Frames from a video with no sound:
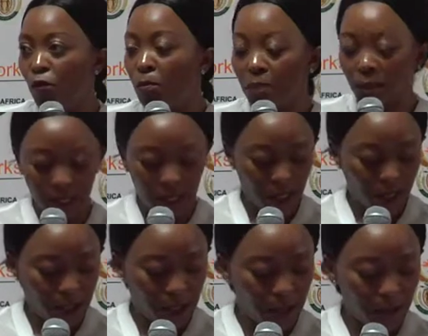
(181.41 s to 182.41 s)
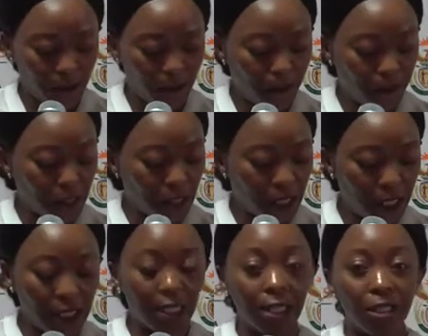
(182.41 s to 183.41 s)
for bursaries,
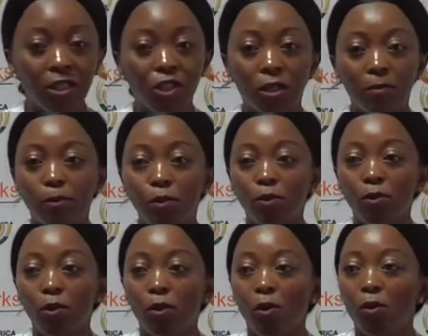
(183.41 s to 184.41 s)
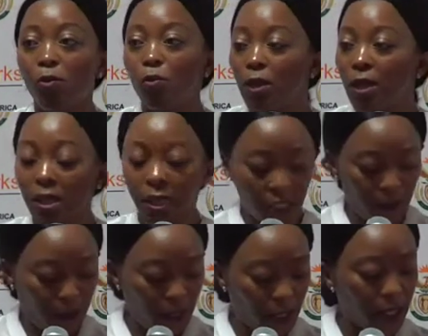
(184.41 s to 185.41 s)
internships, work
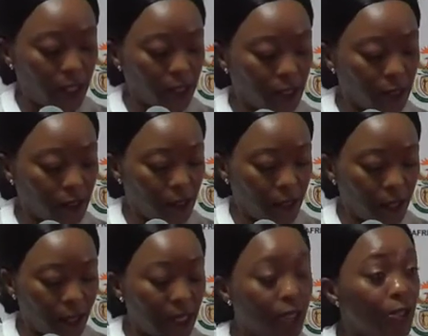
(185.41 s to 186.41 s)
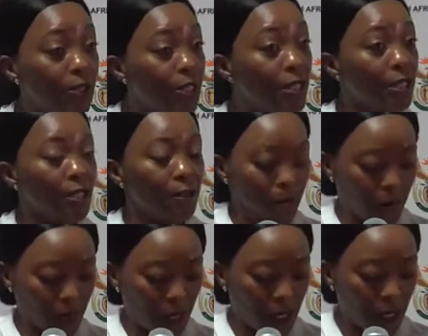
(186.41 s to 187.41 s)
experience, candidacy,
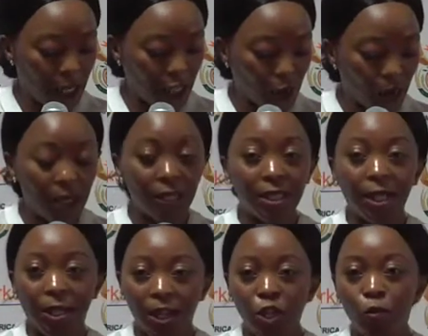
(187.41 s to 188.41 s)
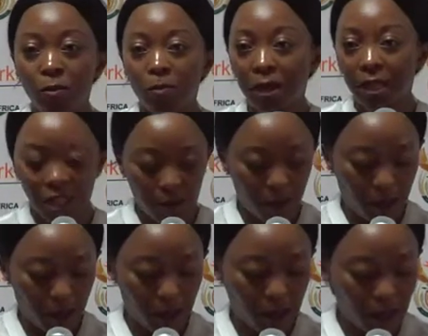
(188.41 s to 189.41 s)
as well as graduate
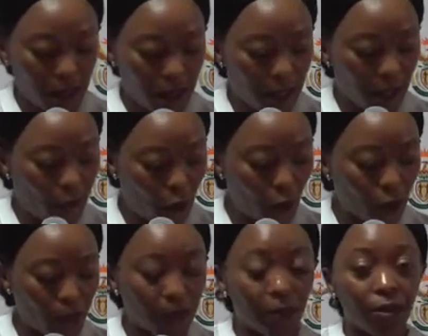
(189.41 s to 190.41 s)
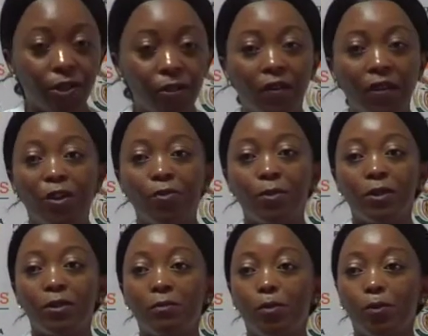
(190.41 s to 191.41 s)
placement for the built environment